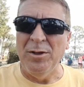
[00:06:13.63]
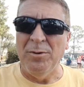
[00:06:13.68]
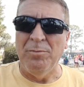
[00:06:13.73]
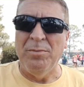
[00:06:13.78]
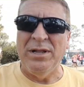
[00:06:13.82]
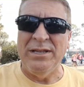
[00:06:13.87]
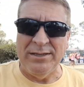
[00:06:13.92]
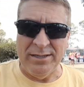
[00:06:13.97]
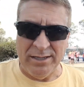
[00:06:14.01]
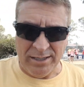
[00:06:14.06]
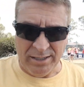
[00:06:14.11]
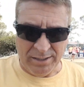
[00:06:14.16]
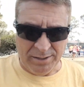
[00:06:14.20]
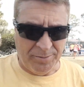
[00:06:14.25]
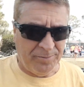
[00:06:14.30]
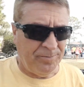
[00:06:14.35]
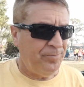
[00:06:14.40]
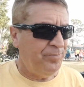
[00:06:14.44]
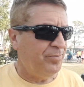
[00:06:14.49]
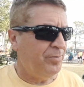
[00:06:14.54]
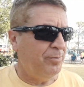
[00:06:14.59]
But
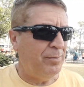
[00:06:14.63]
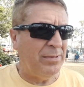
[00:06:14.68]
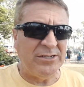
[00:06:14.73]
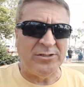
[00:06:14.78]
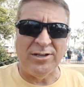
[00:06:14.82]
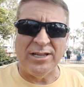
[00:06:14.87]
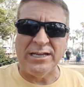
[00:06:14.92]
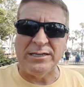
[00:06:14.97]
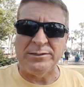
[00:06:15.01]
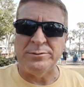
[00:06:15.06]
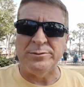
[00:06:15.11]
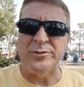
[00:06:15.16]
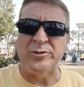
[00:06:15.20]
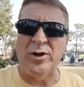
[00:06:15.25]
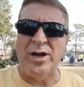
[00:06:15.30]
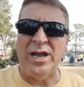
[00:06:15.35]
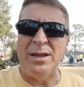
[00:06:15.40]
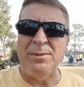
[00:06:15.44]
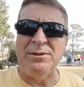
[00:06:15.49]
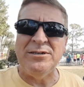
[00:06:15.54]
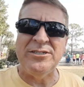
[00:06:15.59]
be sure to like and
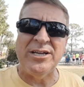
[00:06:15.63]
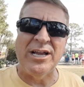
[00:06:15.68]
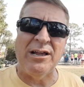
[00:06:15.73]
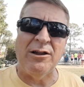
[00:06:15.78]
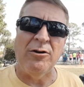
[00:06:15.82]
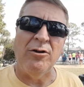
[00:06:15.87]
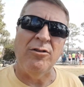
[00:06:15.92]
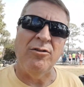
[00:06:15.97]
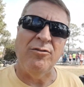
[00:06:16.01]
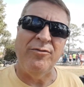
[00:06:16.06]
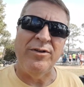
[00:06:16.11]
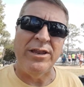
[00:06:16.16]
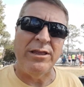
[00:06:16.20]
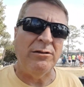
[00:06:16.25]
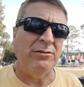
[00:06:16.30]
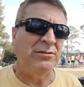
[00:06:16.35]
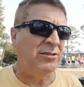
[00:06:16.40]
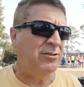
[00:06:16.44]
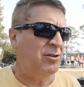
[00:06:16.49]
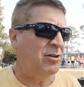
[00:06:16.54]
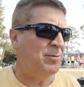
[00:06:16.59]
subscribe and check out our other
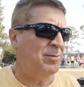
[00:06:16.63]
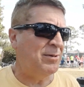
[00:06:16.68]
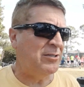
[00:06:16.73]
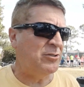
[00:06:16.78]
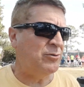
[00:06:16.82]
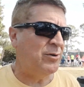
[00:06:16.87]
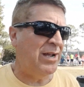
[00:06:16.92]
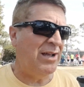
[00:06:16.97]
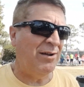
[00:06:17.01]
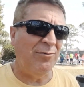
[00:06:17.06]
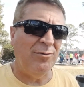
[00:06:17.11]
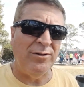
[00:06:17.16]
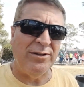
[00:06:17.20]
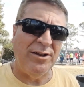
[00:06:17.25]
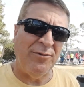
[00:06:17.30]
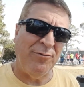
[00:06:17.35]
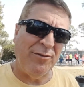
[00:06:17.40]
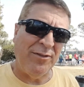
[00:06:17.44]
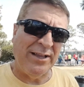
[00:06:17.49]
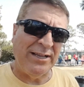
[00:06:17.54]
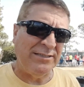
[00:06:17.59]
videos that talk about travel and
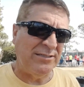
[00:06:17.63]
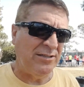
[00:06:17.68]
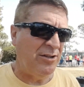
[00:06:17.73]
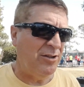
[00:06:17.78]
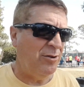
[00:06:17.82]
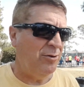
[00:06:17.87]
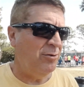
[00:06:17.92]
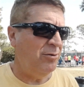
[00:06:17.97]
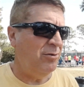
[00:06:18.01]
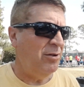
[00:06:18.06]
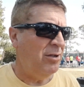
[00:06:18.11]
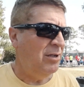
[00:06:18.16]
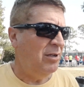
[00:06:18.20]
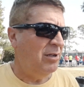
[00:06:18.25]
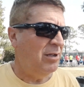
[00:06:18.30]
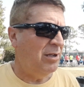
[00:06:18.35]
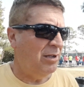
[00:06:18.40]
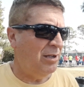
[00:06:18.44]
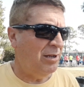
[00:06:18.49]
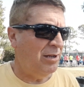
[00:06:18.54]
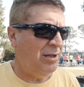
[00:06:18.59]
different things to do.
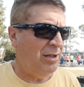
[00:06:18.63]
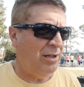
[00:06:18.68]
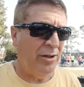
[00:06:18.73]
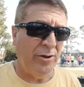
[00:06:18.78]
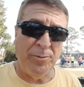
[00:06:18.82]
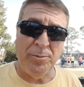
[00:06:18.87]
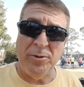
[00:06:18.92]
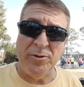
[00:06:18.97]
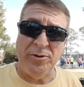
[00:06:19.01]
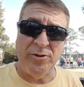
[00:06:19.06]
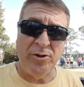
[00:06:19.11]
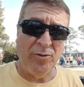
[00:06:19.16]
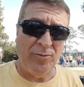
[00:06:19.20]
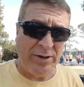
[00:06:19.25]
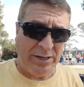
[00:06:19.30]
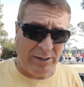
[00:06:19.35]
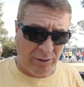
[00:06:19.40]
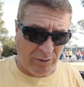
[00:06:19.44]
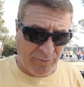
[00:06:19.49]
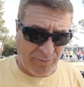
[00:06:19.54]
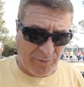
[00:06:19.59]
And don't
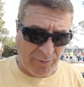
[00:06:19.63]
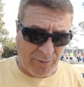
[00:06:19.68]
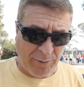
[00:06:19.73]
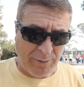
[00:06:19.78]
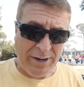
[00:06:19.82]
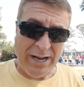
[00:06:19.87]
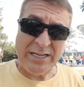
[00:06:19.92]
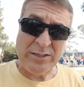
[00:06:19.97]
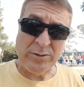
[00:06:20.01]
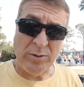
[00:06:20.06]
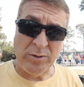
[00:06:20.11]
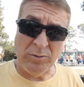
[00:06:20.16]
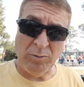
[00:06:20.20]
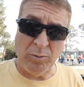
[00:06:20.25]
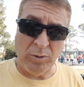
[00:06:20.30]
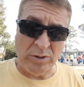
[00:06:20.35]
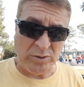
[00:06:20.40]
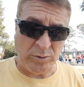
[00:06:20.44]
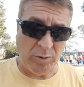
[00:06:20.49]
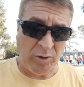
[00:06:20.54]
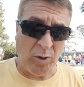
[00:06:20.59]
forget to look for our next one,
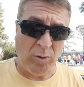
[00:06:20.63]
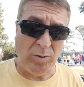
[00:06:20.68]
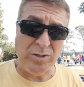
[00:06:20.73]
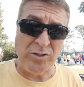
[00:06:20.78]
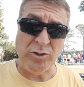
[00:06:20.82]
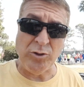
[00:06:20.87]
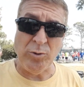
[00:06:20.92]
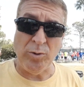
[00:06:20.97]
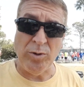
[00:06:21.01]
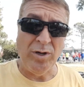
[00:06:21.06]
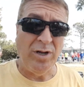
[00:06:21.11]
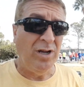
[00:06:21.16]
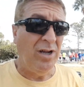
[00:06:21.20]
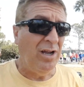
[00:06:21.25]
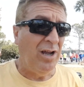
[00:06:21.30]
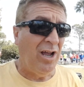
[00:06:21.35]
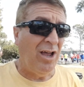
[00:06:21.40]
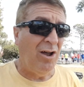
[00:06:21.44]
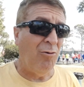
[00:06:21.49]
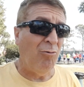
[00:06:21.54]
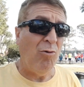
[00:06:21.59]
which we're going to
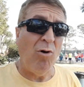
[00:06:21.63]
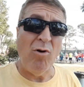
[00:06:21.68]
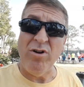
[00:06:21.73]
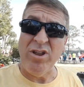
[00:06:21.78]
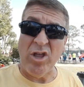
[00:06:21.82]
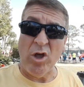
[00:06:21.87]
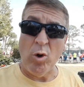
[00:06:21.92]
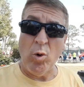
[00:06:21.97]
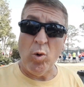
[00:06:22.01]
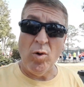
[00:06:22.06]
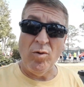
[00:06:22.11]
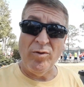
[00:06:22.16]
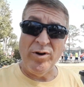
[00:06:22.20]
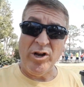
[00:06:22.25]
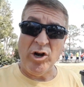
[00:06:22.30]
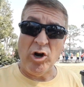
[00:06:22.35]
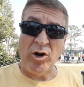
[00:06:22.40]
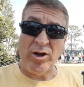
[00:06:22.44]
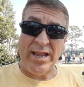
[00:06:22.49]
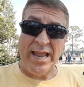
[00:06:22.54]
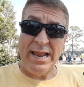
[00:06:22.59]
a rodeo over in
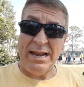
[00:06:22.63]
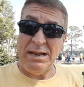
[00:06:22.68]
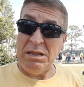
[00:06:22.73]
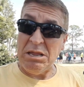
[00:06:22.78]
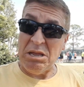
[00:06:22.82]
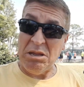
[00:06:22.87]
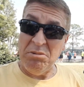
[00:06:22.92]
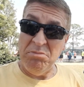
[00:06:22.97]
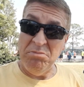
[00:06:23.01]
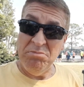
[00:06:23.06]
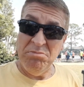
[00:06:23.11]
Arcadia.